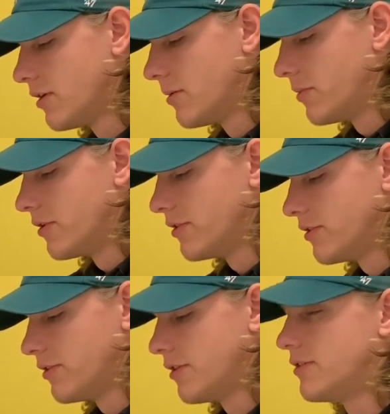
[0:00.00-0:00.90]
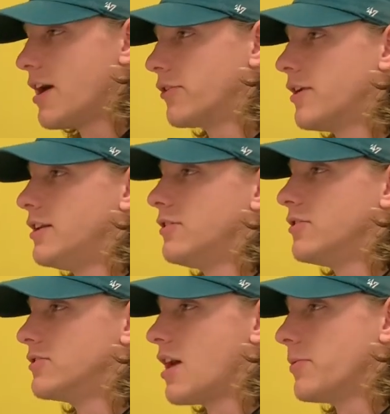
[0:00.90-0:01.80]
But they're not granted
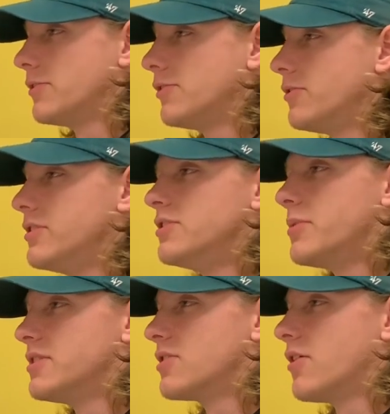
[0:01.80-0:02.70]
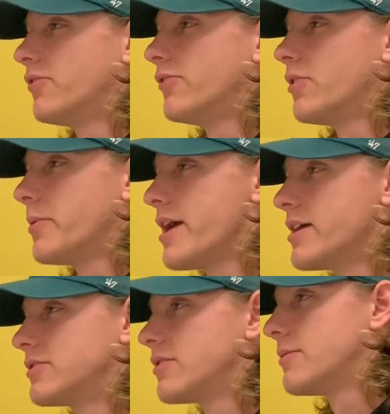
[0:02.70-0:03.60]
those opportunities based off of their
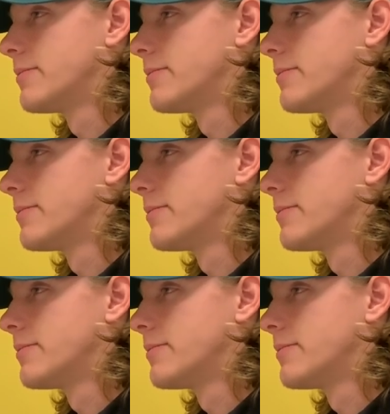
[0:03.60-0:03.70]
past.